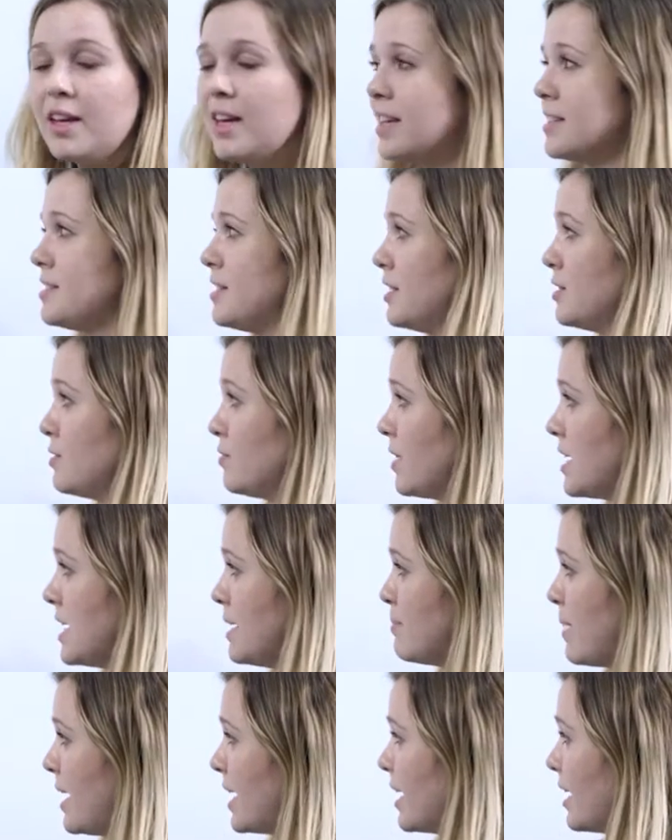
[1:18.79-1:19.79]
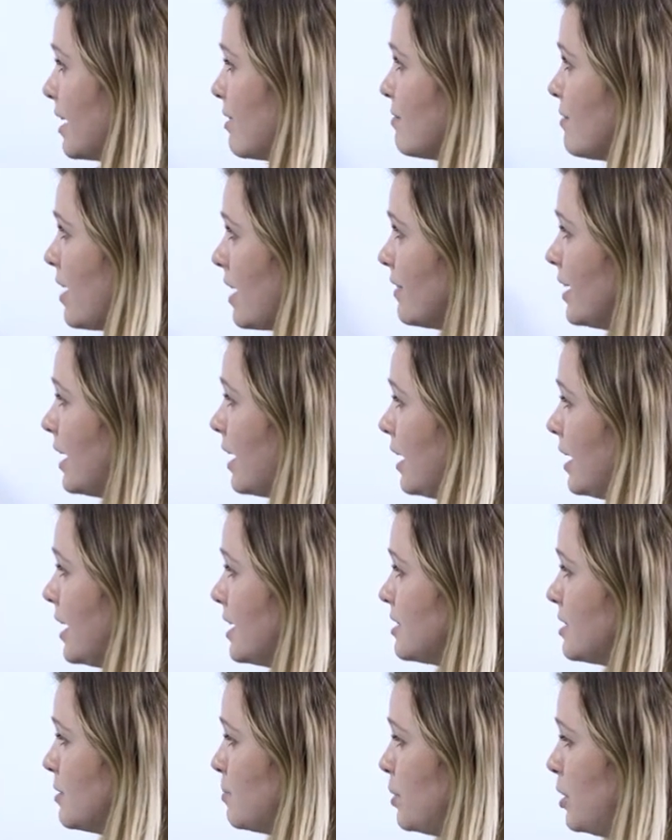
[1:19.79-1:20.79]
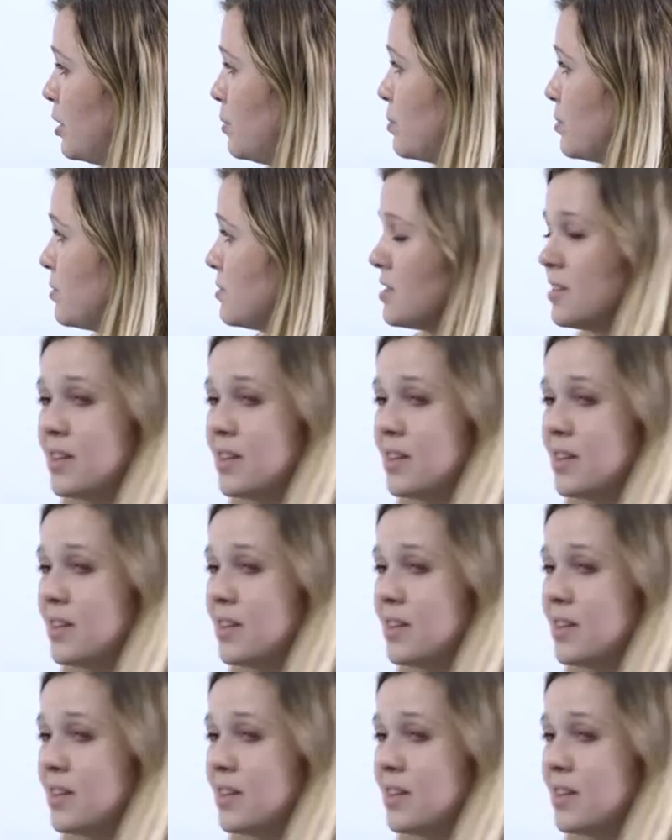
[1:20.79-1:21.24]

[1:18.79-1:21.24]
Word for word: is that it's really making it very clear to the pupils